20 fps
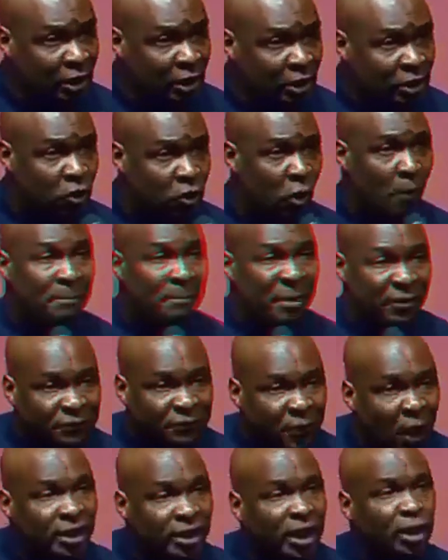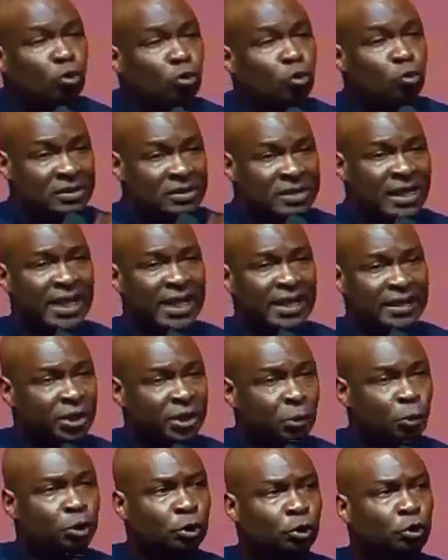So before the crusades, he
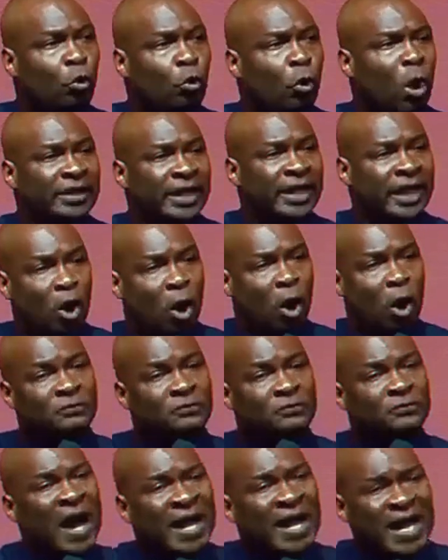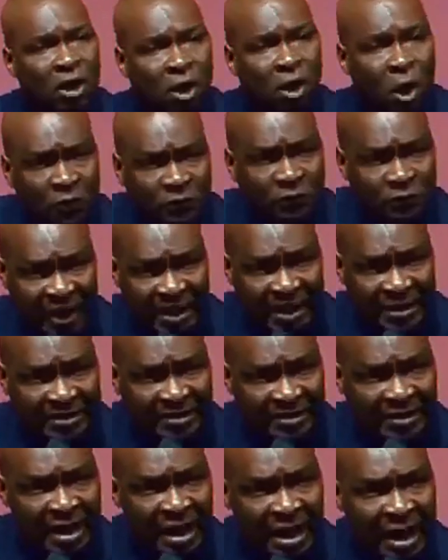would do what they call fire
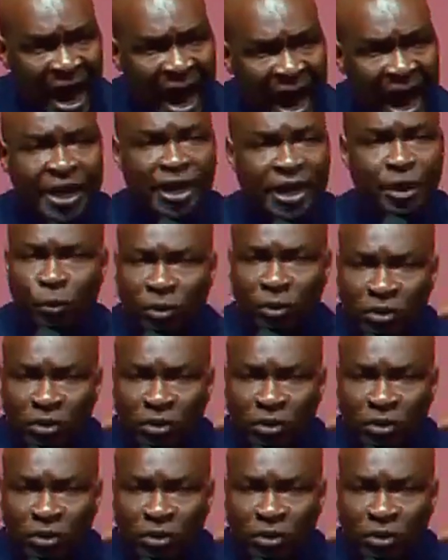conference, and he would